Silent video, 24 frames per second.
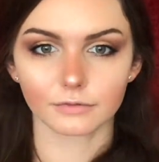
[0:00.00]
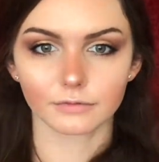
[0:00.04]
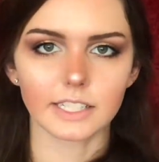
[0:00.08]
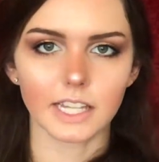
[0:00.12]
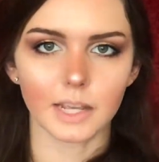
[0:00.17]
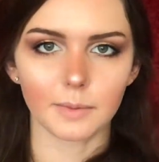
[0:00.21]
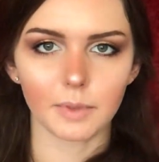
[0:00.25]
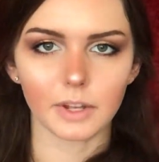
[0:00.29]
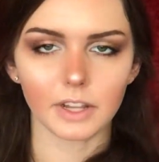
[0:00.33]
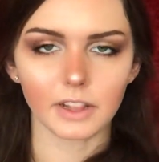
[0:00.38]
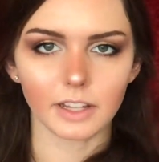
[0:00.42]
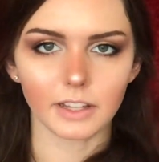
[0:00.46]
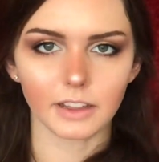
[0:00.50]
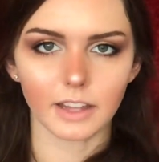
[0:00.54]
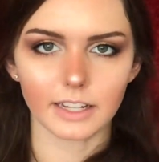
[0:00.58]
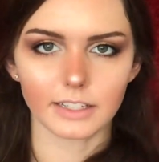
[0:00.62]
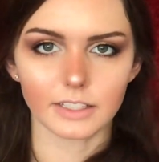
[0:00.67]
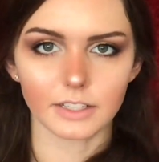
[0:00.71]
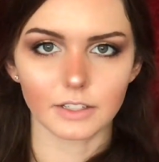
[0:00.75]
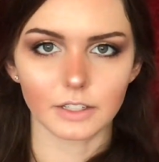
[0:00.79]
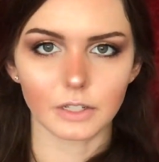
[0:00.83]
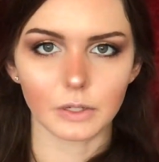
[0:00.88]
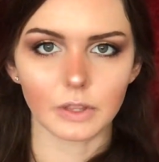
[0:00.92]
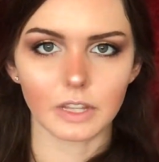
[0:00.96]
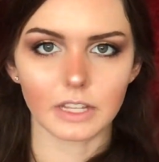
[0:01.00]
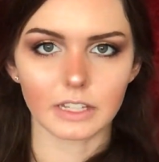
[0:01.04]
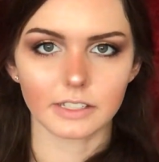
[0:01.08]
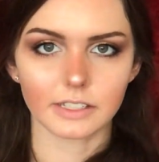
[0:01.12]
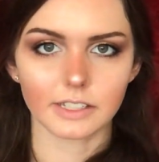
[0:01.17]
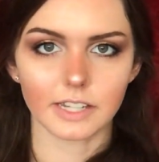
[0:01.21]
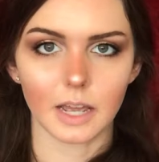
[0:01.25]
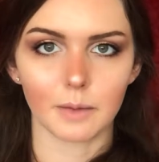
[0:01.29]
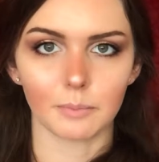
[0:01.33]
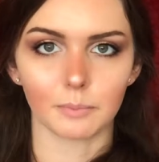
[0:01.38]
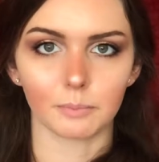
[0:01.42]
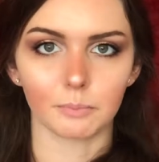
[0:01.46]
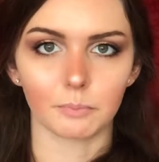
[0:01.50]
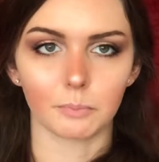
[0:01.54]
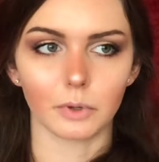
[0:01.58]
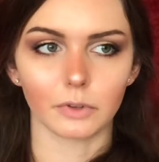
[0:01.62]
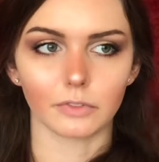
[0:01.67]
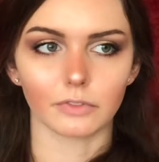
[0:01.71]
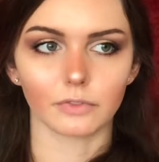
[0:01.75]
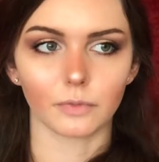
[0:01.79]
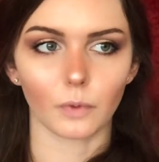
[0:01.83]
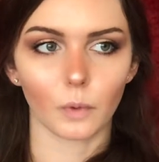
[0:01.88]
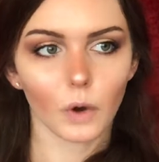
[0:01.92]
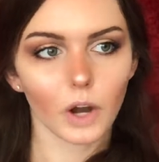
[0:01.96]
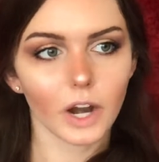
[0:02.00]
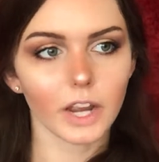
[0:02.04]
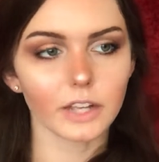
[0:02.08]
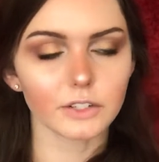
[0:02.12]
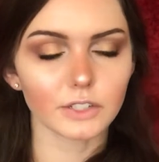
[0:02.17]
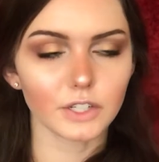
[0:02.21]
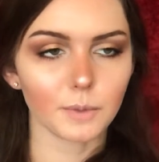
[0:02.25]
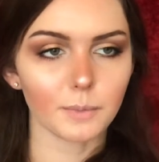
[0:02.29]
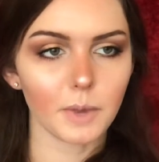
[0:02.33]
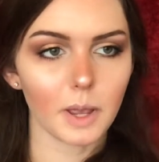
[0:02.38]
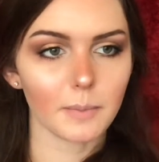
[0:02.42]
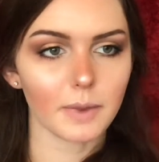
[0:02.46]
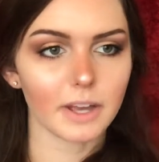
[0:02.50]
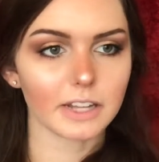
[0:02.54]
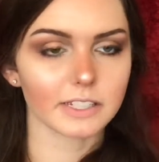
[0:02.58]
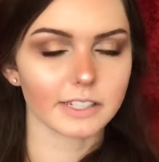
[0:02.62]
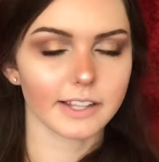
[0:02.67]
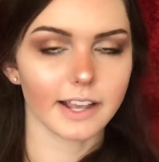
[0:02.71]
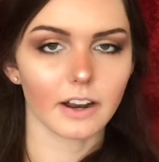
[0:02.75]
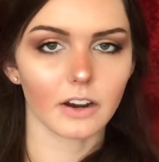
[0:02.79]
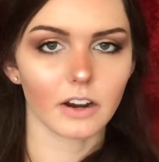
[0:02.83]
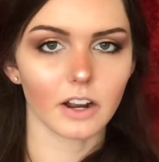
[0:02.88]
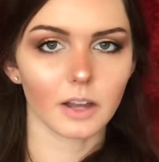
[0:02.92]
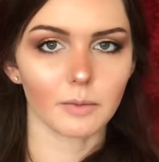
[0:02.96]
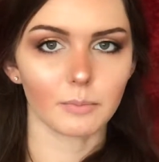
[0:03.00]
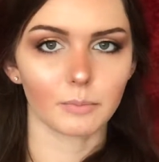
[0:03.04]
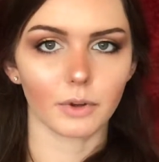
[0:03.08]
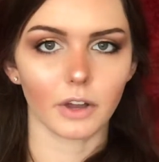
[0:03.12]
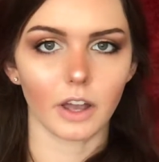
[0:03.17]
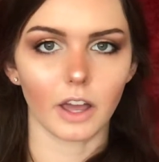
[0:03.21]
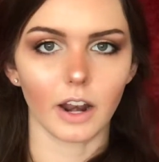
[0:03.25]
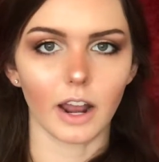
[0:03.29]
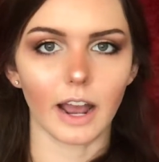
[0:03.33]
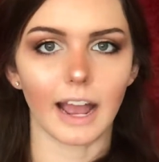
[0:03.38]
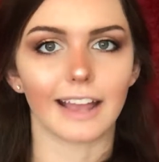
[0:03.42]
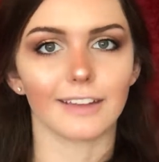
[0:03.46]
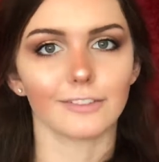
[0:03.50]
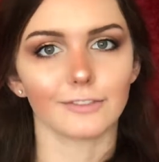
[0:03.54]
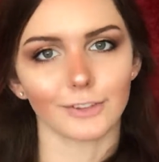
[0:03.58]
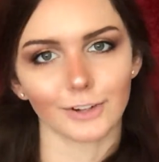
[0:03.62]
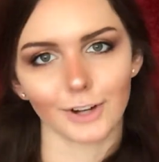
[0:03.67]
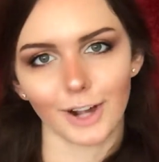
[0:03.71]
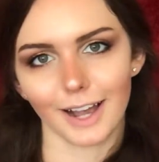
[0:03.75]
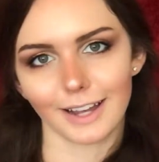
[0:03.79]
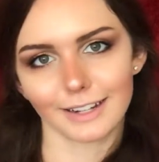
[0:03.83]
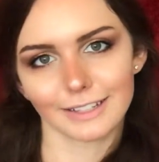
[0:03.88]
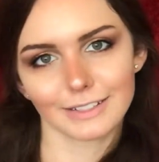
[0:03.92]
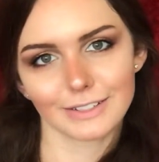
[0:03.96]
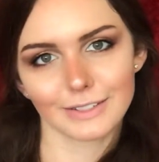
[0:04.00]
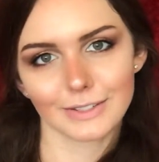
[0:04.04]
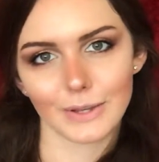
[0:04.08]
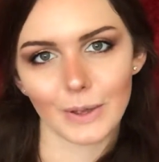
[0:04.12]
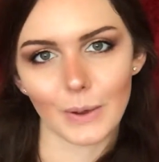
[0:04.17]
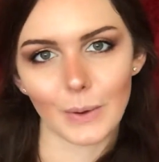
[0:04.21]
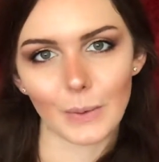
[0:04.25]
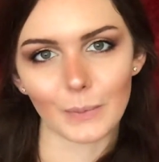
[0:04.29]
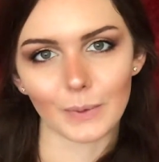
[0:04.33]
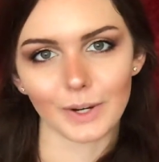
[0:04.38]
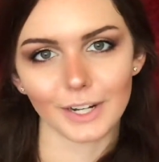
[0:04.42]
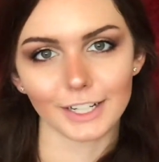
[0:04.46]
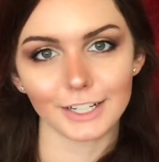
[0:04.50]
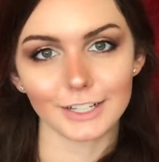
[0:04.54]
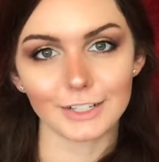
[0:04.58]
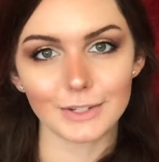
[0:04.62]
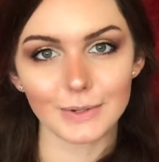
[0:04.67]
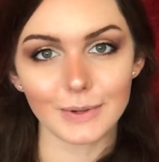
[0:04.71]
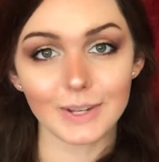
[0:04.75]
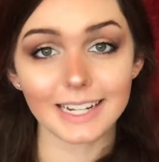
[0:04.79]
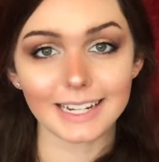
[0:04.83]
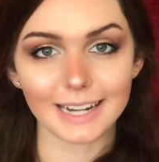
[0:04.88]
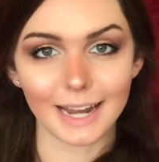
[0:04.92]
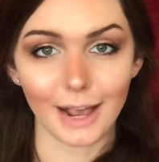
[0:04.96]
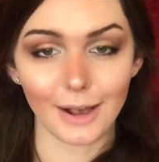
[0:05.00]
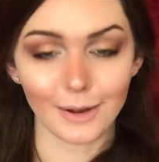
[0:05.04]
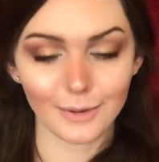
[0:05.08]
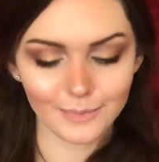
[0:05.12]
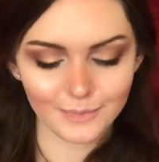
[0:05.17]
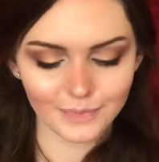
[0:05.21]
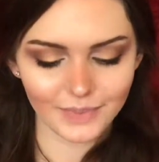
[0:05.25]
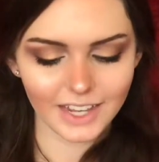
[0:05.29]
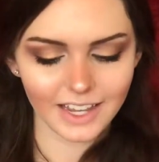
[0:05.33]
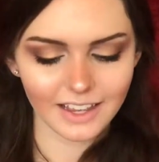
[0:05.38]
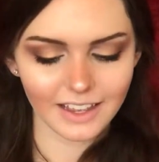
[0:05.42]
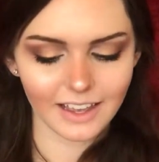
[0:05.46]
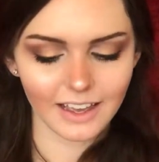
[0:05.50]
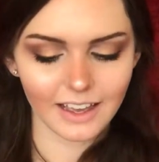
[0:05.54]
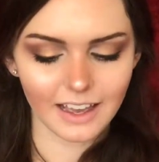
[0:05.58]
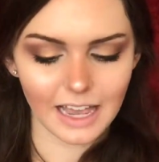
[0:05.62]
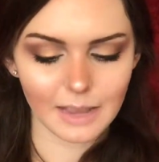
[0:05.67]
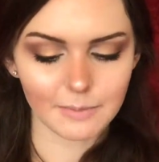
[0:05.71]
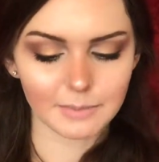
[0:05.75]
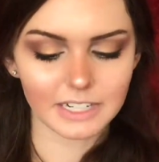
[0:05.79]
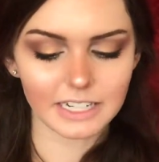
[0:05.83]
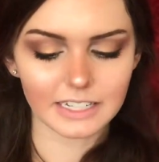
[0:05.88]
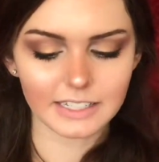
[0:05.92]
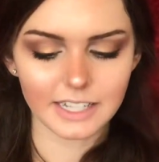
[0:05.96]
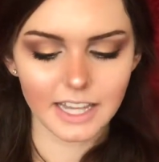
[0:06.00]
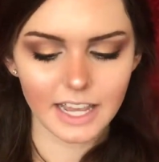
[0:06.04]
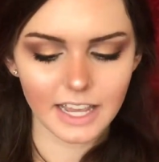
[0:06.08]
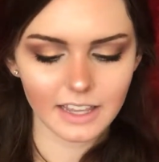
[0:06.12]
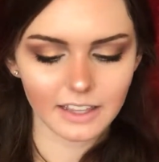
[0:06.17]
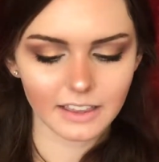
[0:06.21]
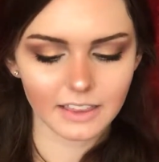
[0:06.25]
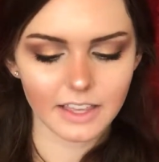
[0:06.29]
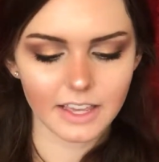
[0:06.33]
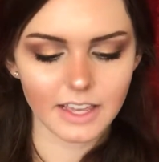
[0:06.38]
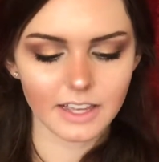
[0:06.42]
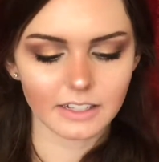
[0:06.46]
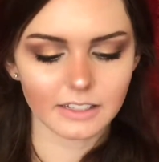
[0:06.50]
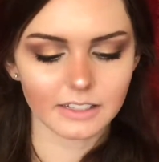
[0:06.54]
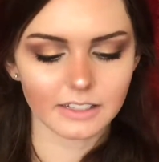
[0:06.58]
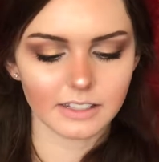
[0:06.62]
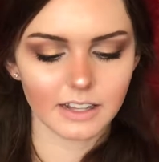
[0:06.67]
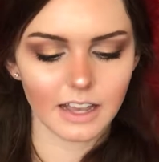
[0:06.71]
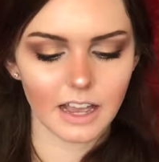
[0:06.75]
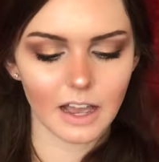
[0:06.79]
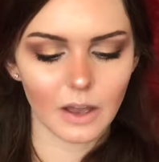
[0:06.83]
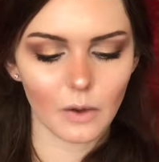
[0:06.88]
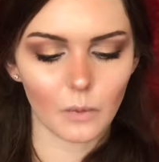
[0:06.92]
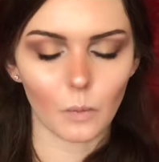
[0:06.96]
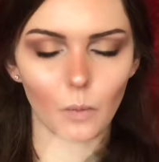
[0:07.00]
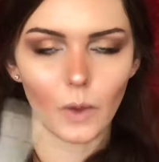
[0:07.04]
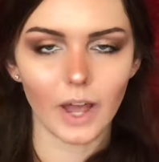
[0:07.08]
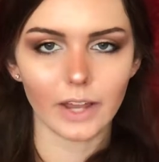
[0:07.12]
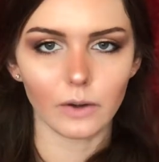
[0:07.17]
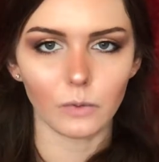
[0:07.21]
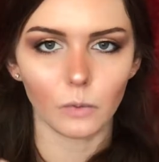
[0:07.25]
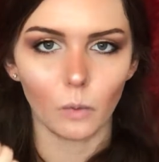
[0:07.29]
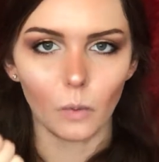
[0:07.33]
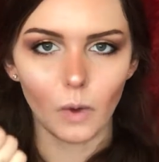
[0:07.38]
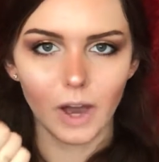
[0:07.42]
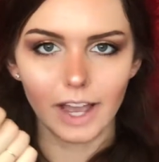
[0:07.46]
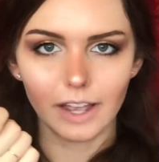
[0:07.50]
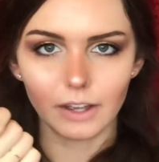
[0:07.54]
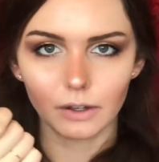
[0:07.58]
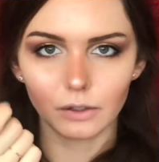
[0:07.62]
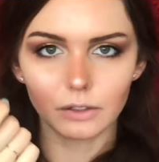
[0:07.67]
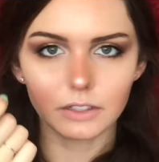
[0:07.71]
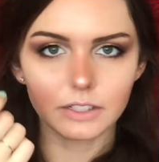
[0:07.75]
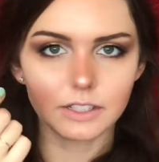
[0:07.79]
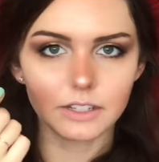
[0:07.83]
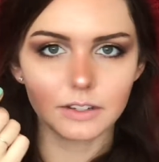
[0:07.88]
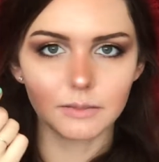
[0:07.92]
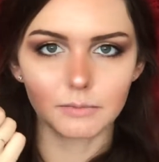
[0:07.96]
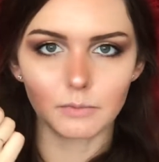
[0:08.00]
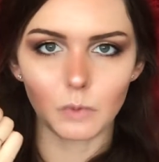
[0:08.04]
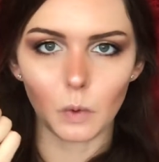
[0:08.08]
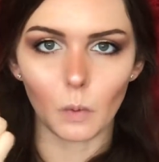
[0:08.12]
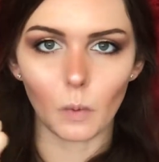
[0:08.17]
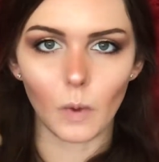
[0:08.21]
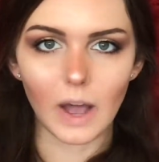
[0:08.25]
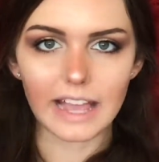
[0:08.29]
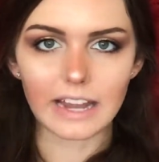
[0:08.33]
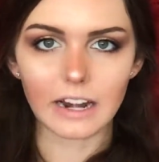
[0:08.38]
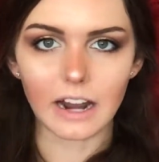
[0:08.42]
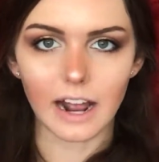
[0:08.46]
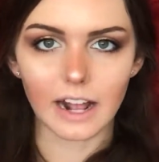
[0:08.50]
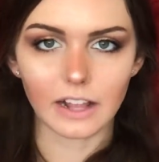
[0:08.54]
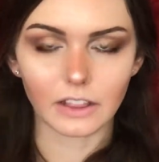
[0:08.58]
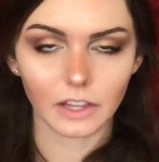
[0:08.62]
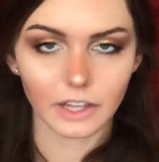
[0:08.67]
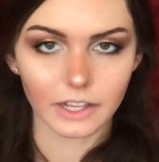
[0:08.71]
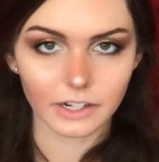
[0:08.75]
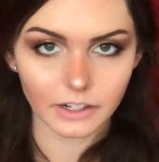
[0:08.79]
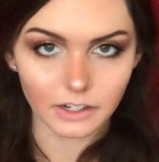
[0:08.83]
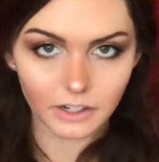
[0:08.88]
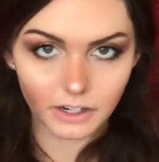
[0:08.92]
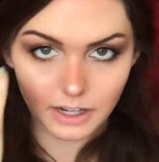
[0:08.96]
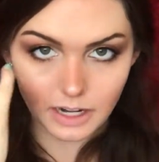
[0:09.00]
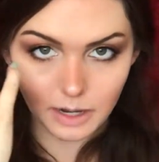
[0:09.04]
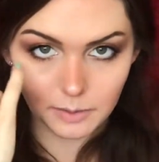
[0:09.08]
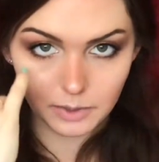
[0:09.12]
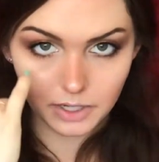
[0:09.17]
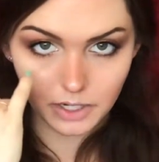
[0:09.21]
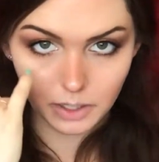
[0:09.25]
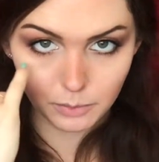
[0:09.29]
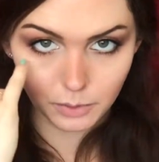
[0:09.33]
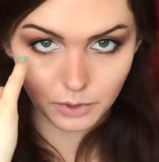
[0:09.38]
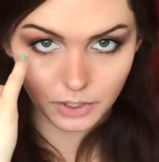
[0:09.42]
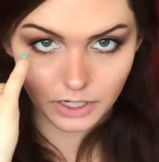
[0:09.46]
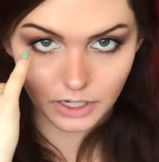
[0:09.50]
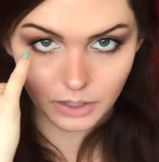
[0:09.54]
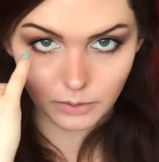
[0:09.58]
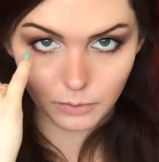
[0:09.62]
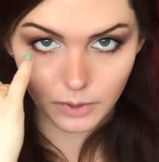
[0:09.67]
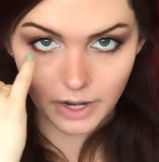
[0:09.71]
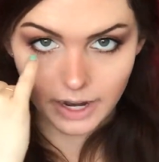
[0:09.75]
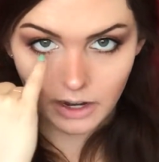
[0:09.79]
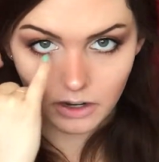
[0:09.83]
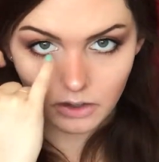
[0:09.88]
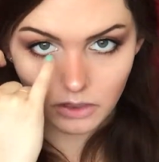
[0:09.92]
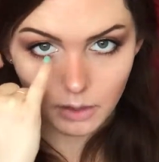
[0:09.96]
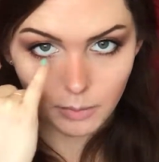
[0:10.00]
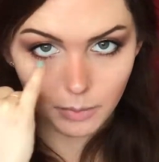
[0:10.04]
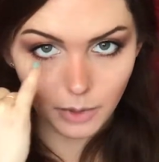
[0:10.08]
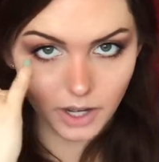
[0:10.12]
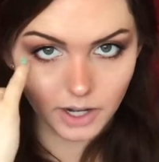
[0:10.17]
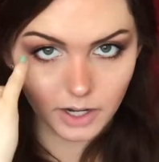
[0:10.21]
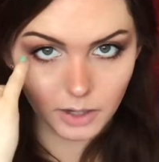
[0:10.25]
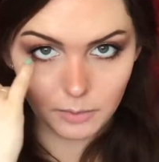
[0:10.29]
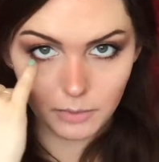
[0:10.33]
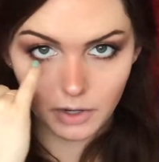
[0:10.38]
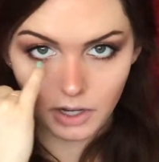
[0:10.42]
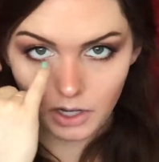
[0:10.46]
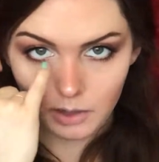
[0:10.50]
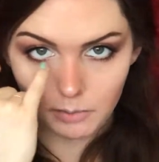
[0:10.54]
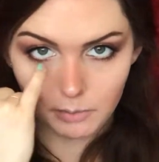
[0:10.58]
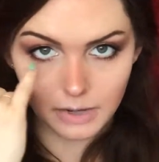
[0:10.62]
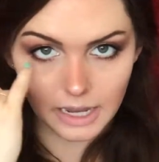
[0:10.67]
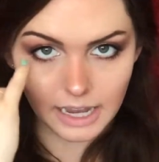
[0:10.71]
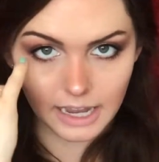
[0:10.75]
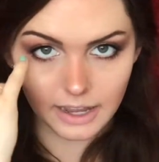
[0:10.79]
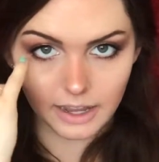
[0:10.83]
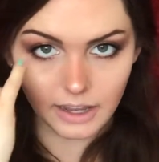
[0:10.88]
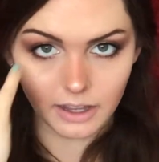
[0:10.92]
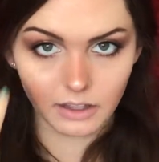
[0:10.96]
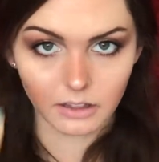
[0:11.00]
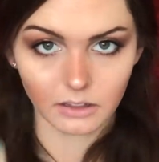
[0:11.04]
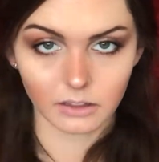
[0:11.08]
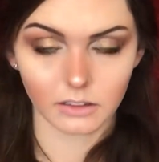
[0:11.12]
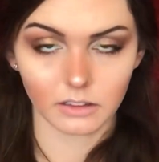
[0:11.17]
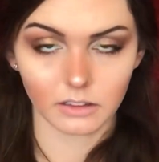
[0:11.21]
Typically like to do this step before I do my mascara, but I forgot. So we're gonna do it now. I'm gonna take this Wet n Wild white eyeliner and I'm gonna put it right on the bottom on my